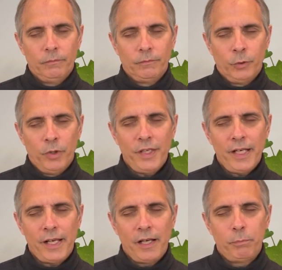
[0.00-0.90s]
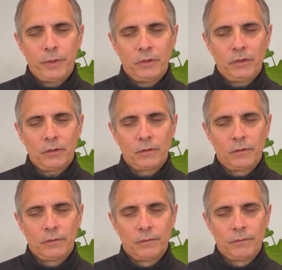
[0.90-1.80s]
When that happens,
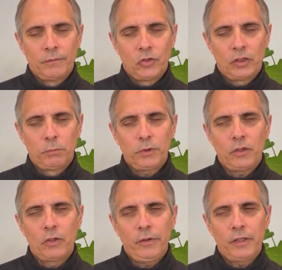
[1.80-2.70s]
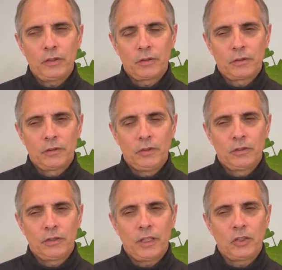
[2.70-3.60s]
simply notice your
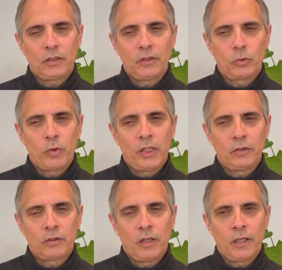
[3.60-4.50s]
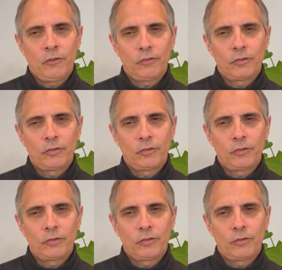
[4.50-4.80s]
attention has wandered off.